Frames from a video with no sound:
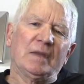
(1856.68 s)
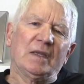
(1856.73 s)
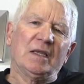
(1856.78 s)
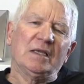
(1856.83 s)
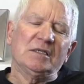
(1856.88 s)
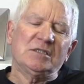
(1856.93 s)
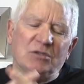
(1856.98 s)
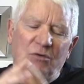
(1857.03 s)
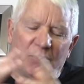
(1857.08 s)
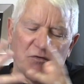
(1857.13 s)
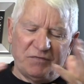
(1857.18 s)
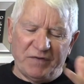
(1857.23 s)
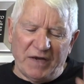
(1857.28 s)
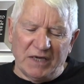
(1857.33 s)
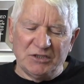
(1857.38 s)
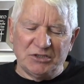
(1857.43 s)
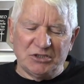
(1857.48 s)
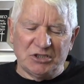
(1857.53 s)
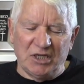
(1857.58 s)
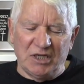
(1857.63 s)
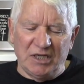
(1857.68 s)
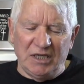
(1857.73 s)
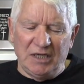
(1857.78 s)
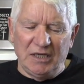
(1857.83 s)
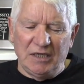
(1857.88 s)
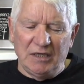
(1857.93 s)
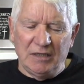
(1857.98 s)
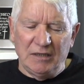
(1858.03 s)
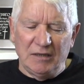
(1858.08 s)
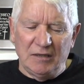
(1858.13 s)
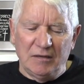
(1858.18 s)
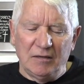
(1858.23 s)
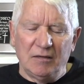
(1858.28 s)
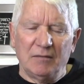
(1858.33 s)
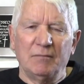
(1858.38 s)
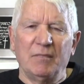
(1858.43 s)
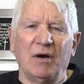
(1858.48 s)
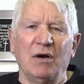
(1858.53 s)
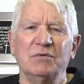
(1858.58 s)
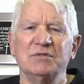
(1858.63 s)
So eventually,
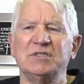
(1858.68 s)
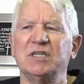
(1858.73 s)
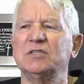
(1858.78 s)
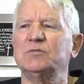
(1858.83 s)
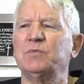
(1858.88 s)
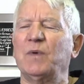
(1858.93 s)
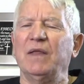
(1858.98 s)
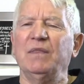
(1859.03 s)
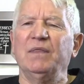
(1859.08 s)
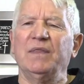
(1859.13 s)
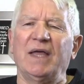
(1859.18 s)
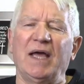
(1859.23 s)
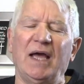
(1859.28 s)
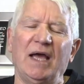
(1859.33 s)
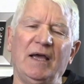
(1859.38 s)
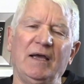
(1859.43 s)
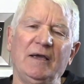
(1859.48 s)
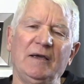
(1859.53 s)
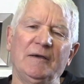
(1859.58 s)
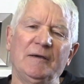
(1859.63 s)
Moses went there